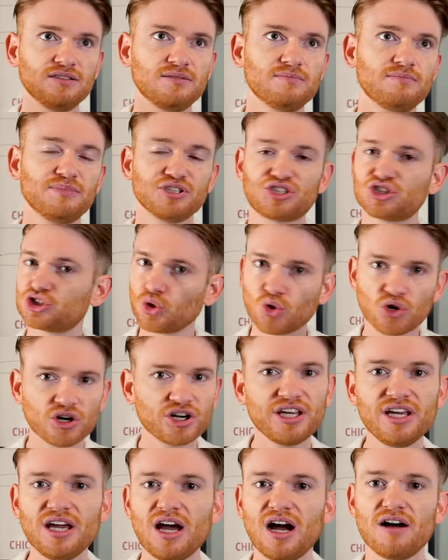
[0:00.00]

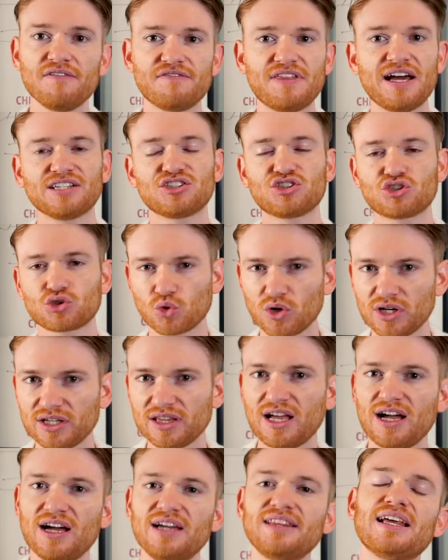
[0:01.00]
maturity of that
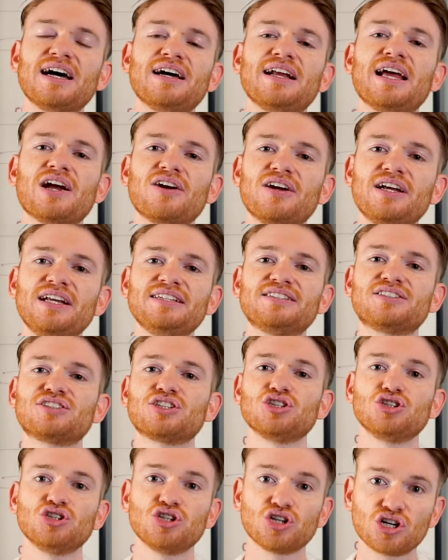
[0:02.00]
storyline that Harry needs
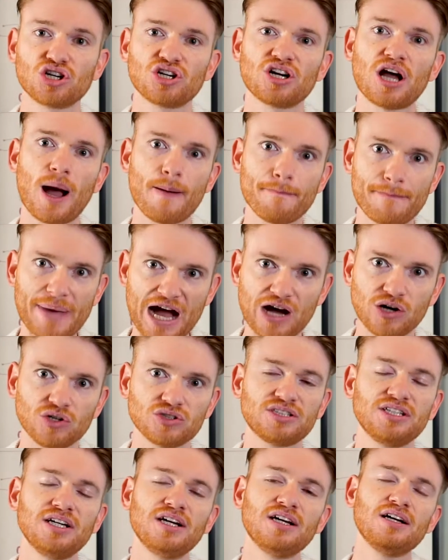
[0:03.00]
to learn
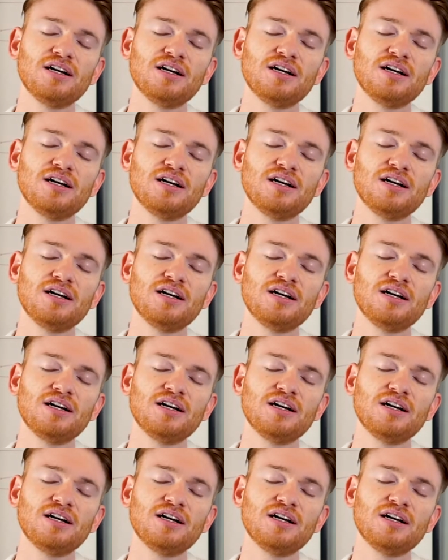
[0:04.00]
about